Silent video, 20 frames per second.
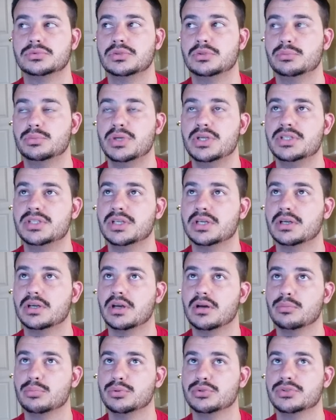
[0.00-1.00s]
May take a
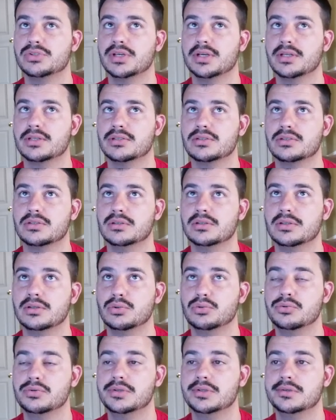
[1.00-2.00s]
couple seconds to
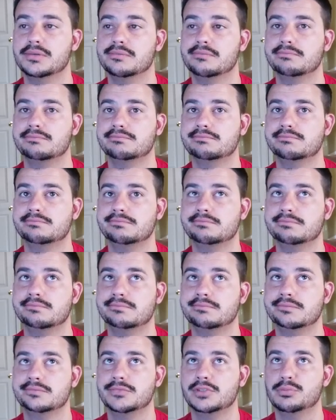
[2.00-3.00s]
load,
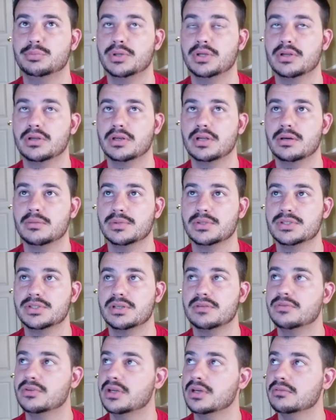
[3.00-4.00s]
depending on how much
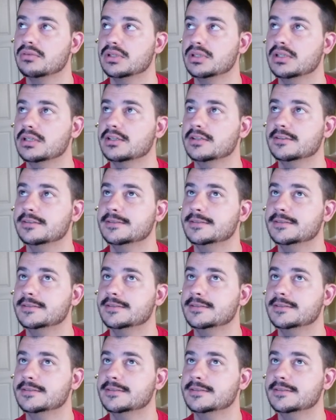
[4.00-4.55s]
stuff you have in there.